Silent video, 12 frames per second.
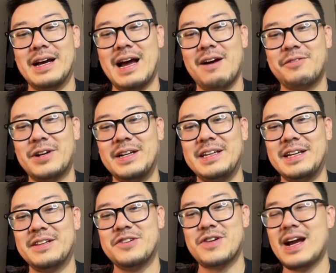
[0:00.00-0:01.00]
after I take
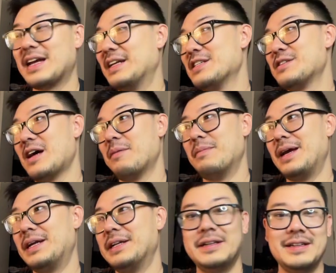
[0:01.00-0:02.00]
the dragon, I'm
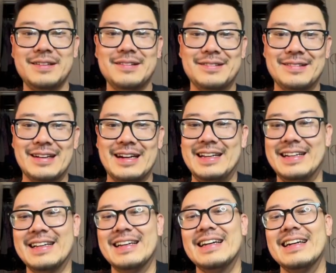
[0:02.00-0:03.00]
mated, right?
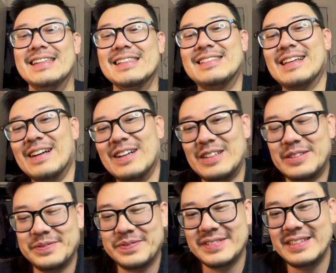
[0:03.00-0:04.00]

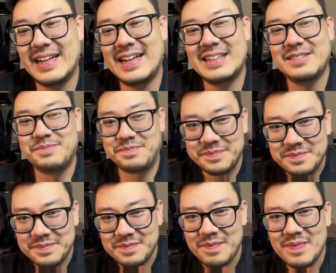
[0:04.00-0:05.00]
So yeah,
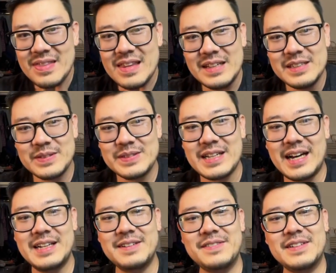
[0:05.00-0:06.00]
this was
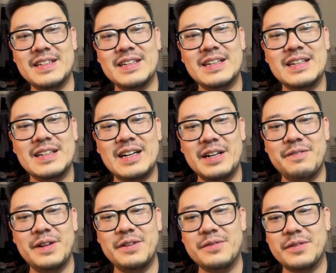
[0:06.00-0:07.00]
kind of a
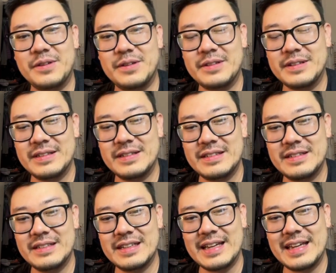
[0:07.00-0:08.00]
uneventful
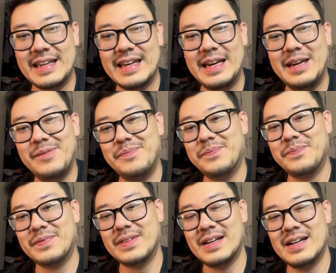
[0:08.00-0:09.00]
game.
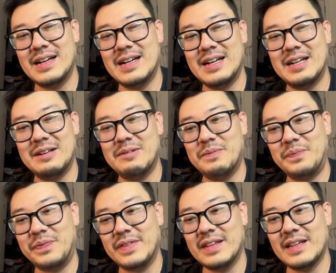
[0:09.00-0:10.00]

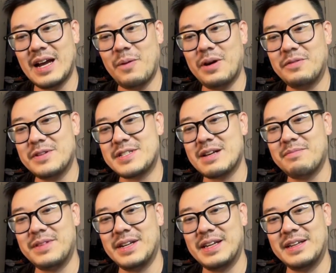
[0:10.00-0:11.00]
I went for
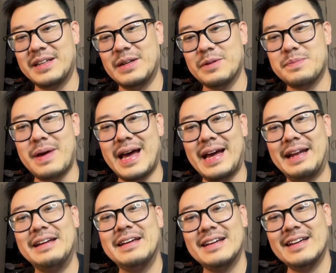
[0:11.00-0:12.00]
something. It was bad.